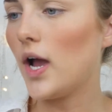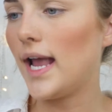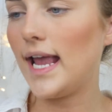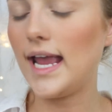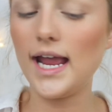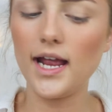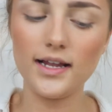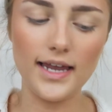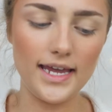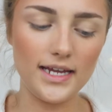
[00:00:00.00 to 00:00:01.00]
a
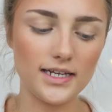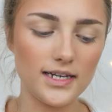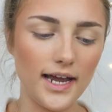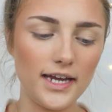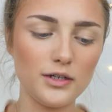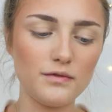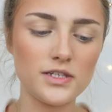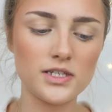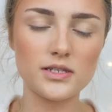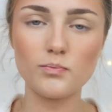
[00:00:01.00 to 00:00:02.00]
like kind of
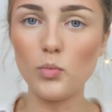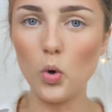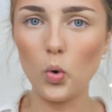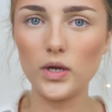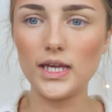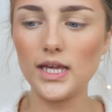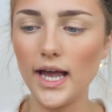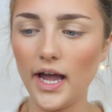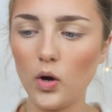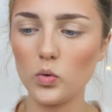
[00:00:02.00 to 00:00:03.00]
smoky
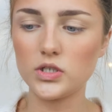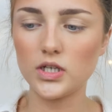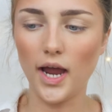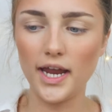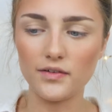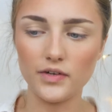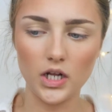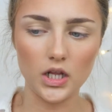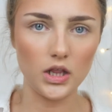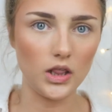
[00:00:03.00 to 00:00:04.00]
out kind of a
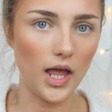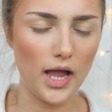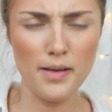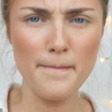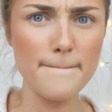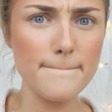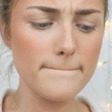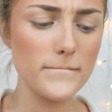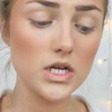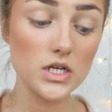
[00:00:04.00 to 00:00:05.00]
glam
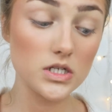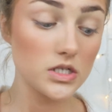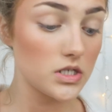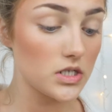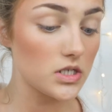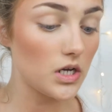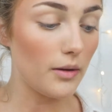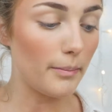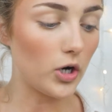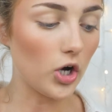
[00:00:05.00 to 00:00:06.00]

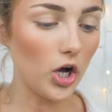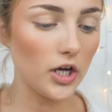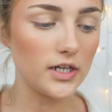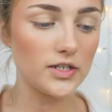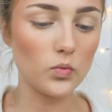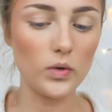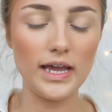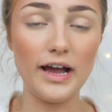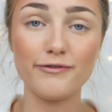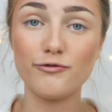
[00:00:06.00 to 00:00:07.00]
because we
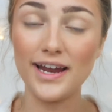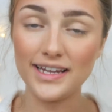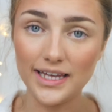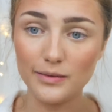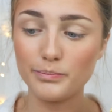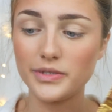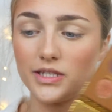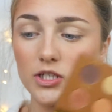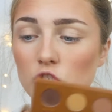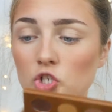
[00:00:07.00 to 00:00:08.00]
have red
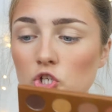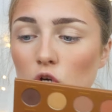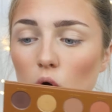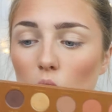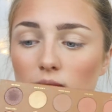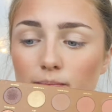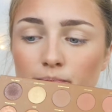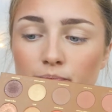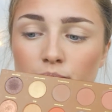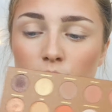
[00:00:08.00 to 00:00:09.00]
lips. So
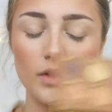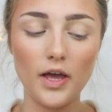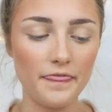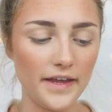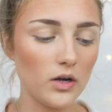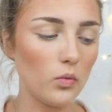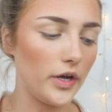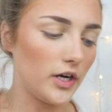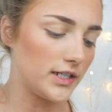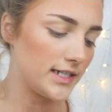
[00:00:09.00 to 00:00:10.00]
I think
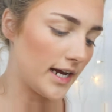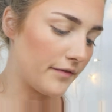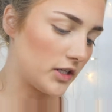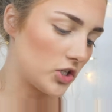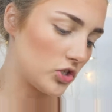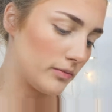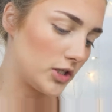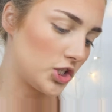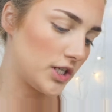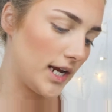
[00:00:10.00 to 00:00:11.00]
we're going to dive into
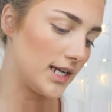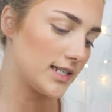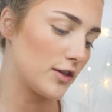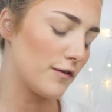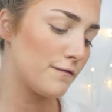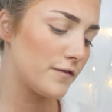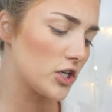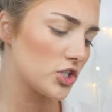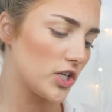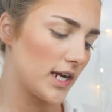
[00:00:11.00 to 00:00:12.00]
some shades. The
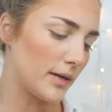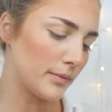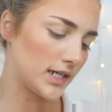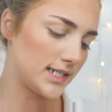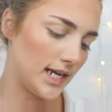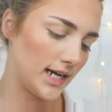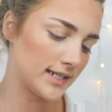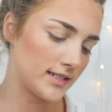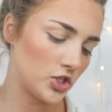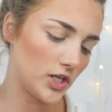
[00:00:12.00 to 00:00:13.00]
first shade I'm going to take
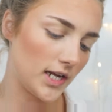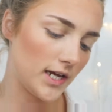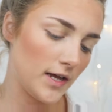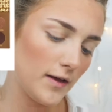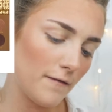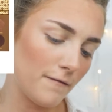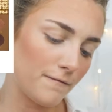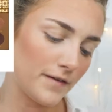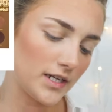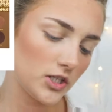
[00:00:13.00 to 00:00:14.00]
is the shade
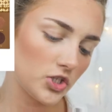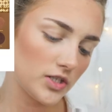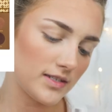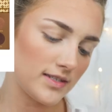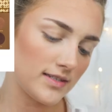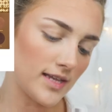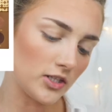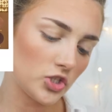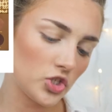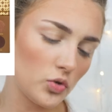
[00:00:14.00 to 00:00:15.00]
Finish
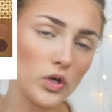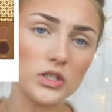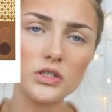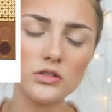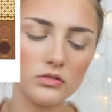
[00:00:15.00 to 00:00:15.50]
Sensual.